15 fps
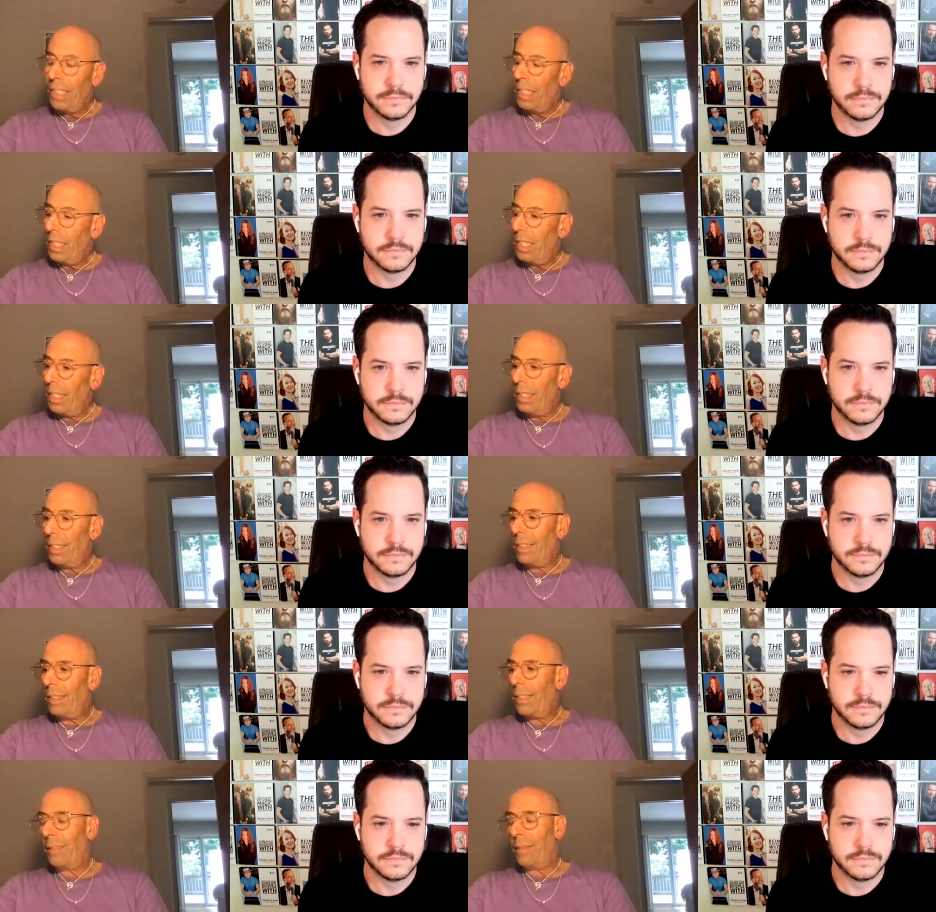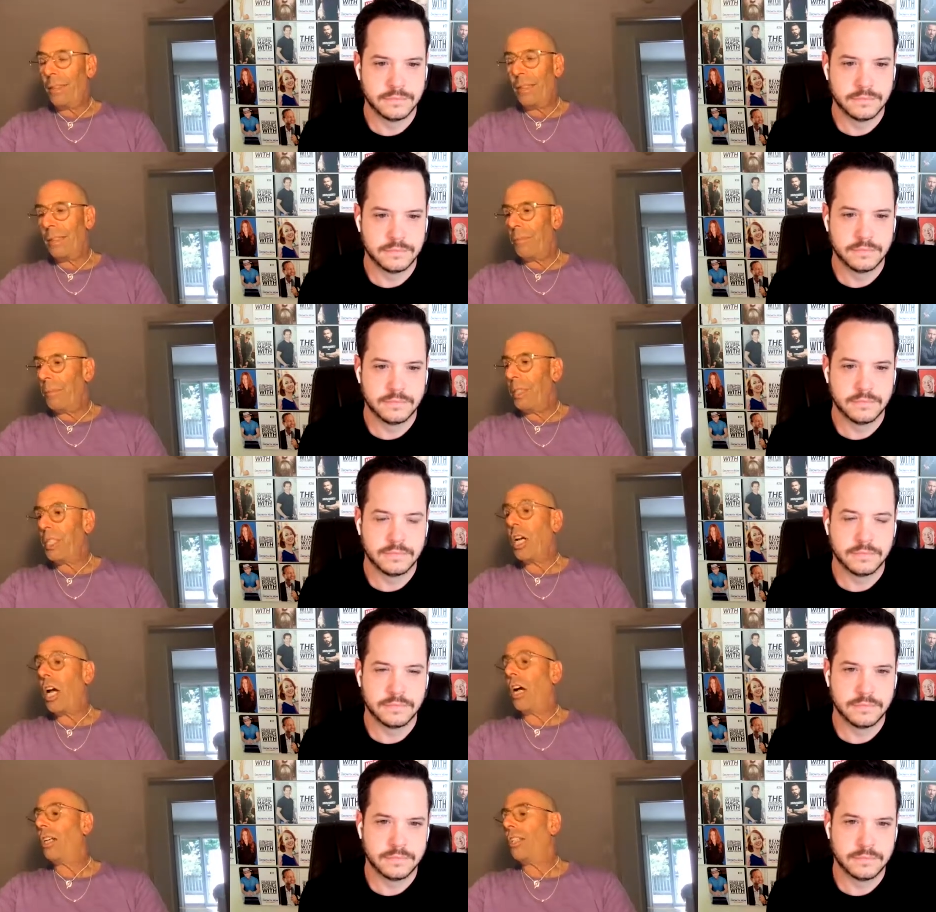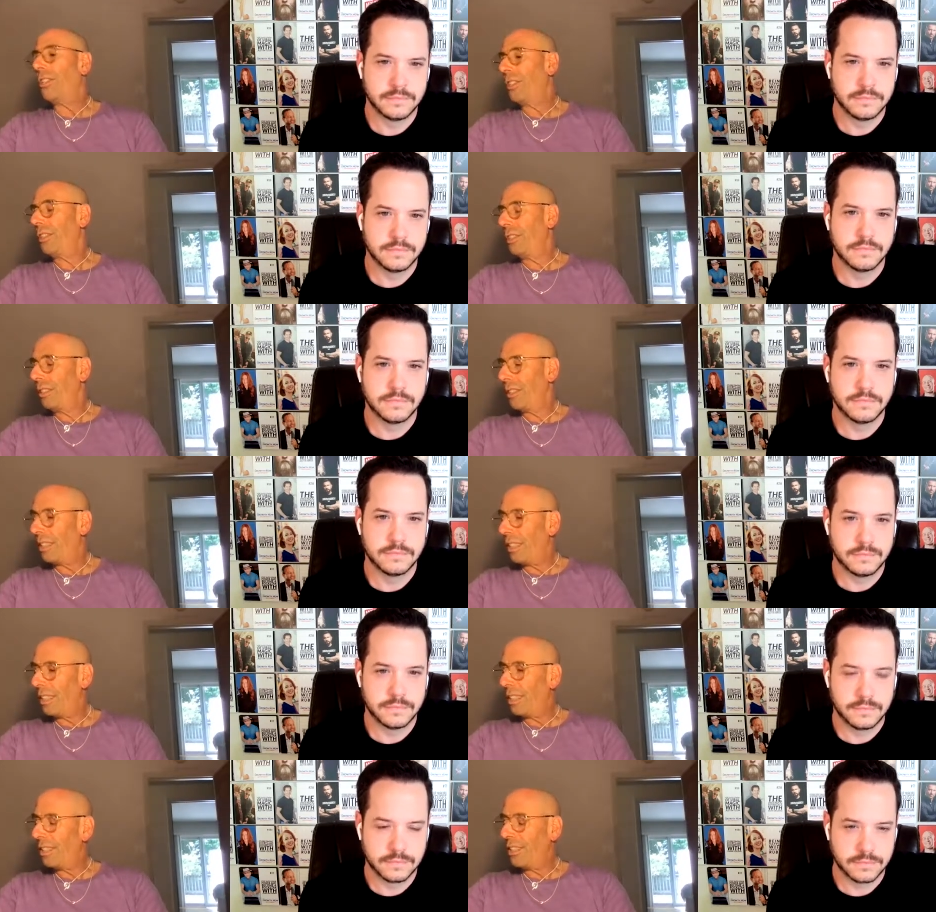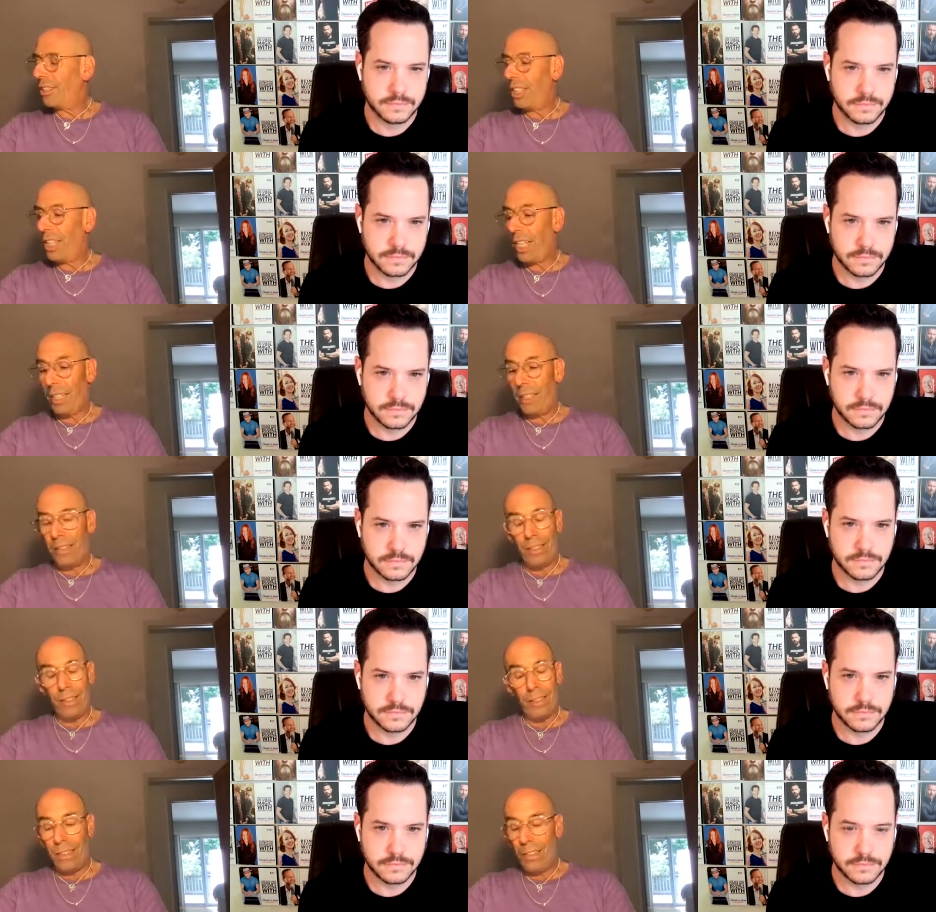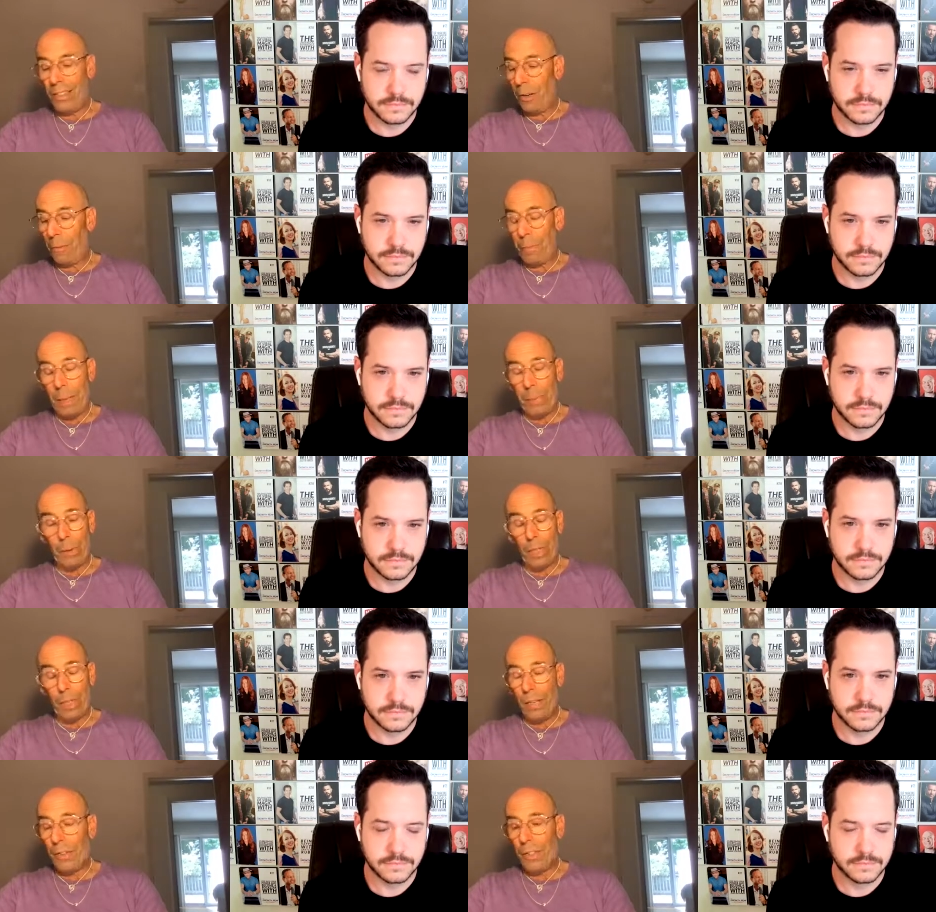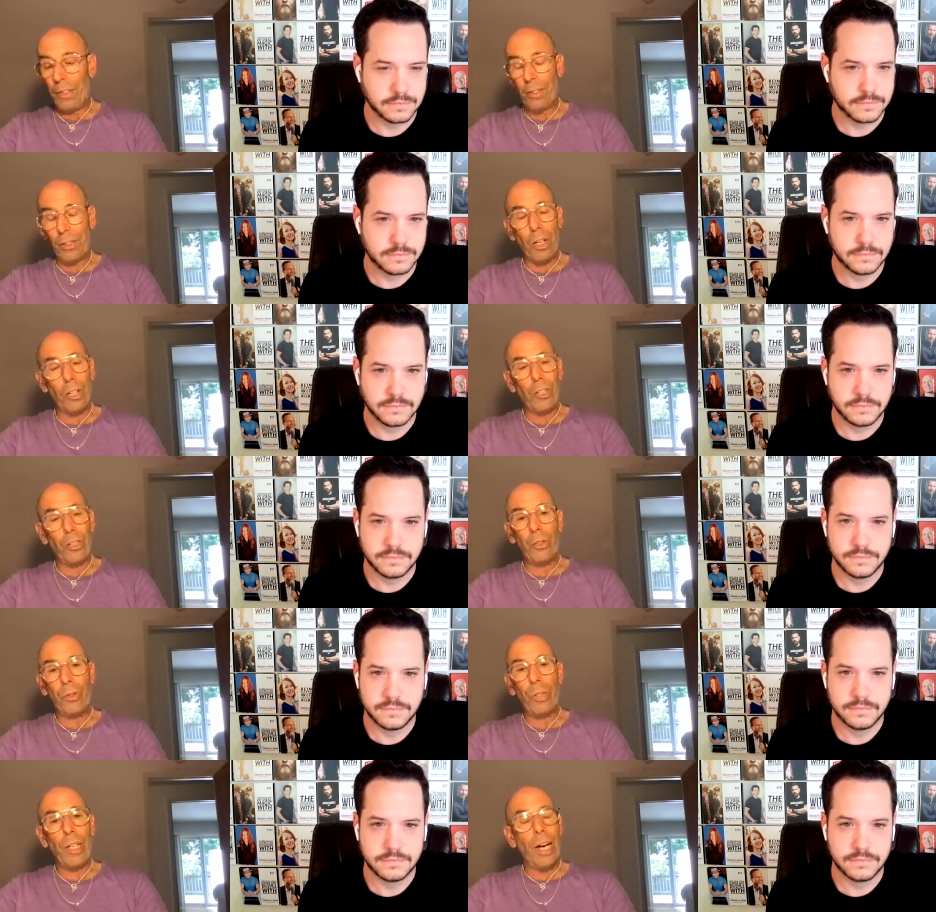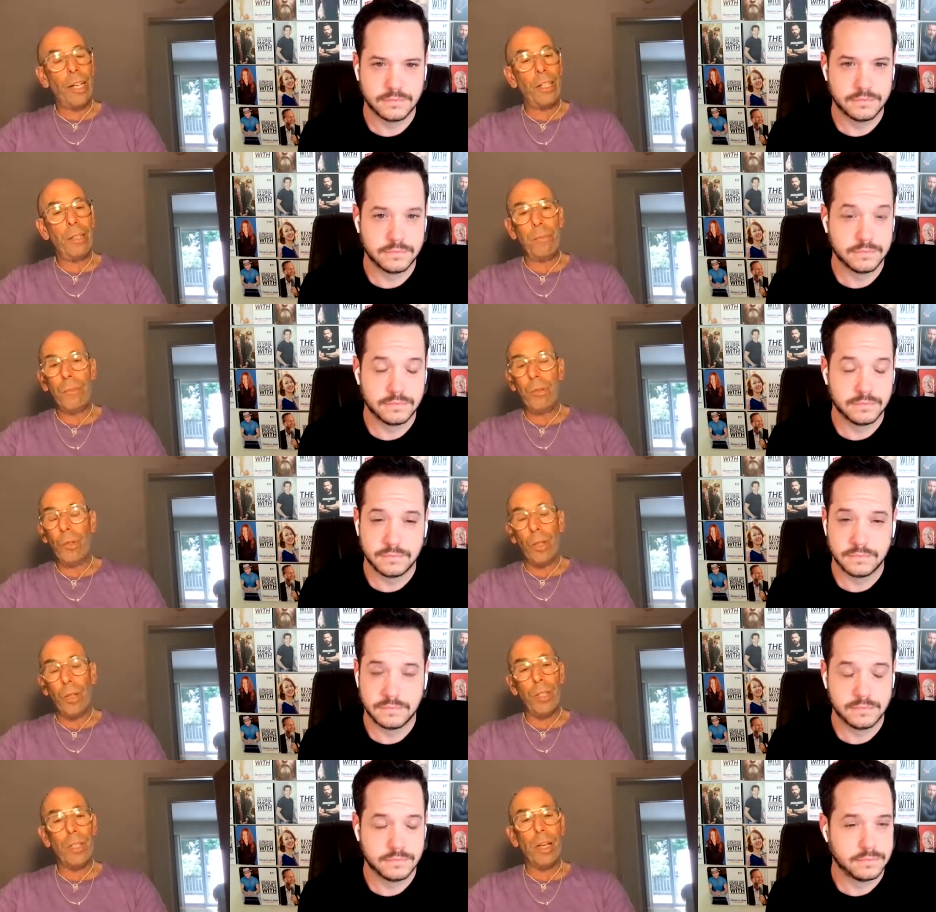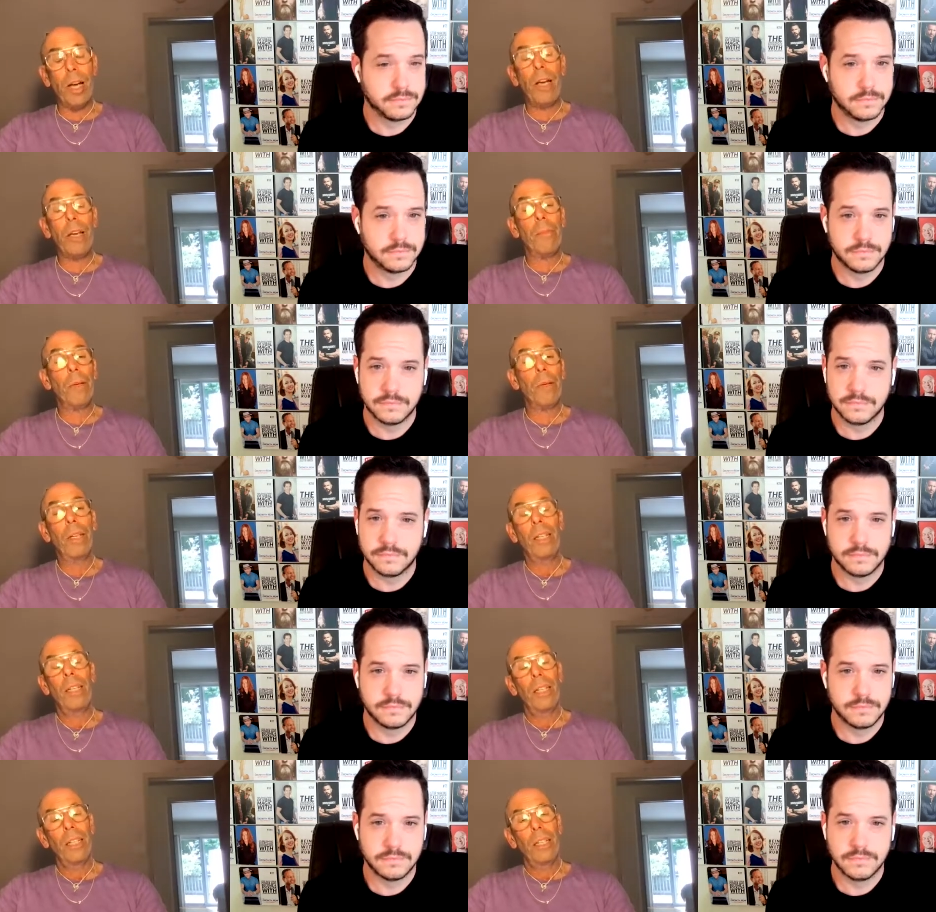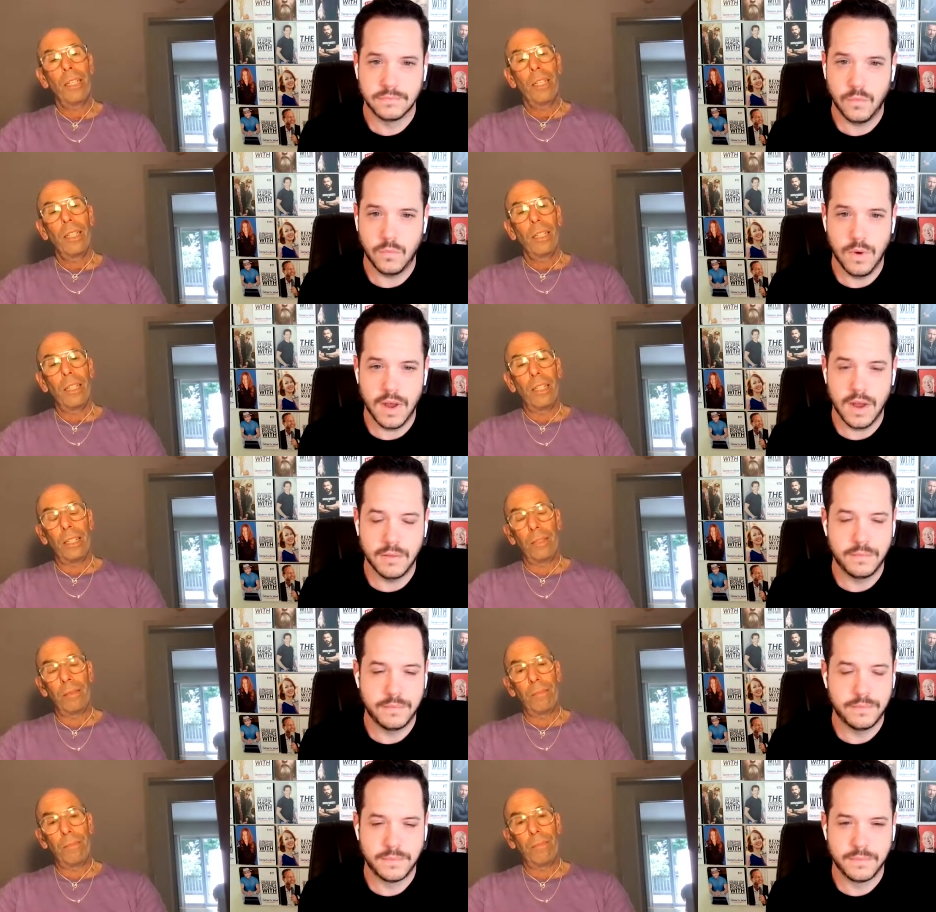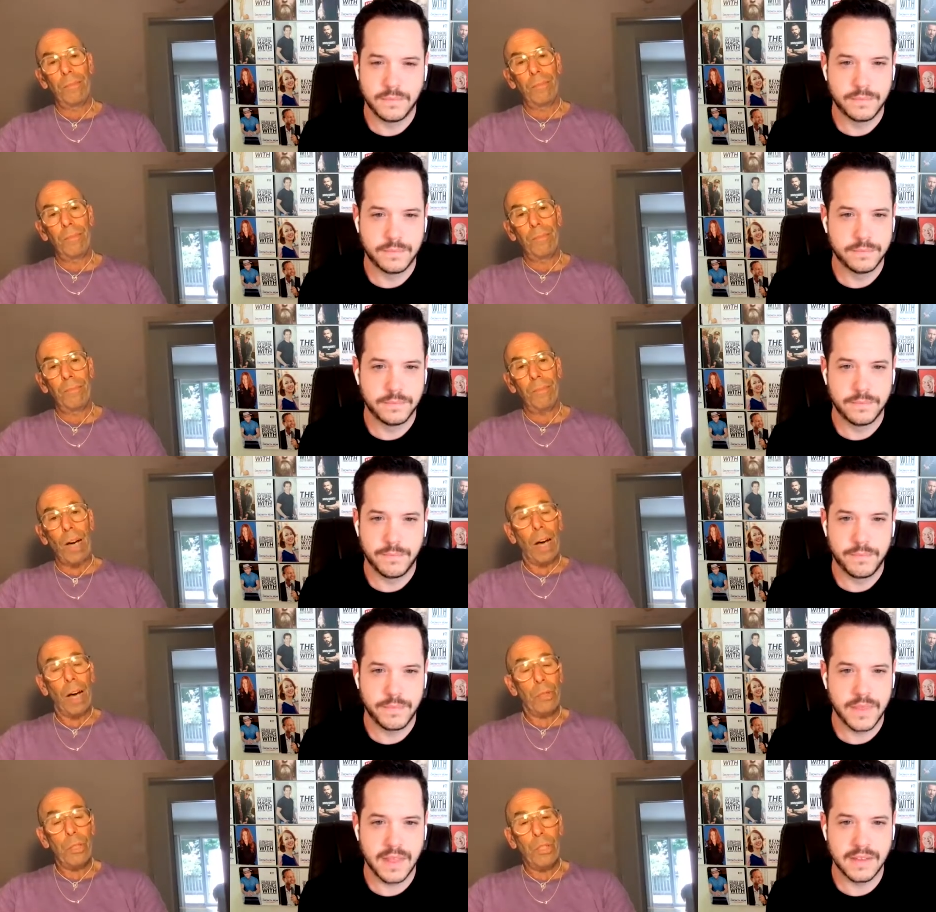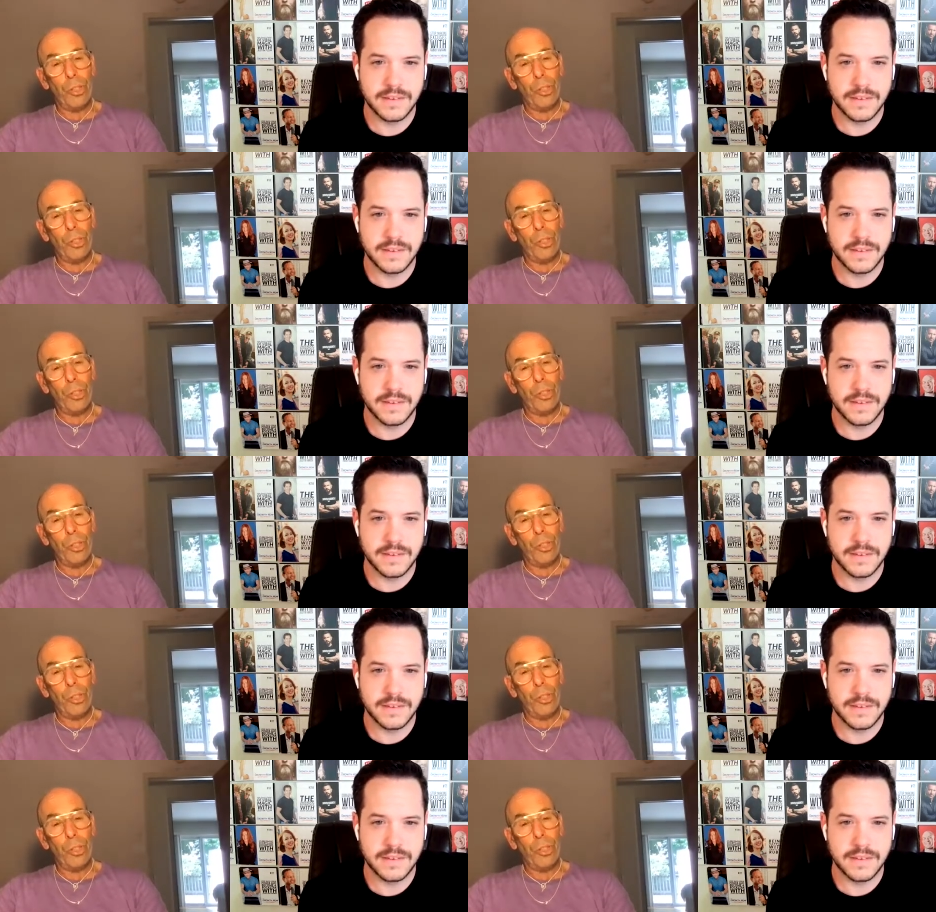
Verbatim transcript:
Speaker 1: uh, massage. Uh, she had, you know, people giving her luxury items all the time. Wow. Um, I was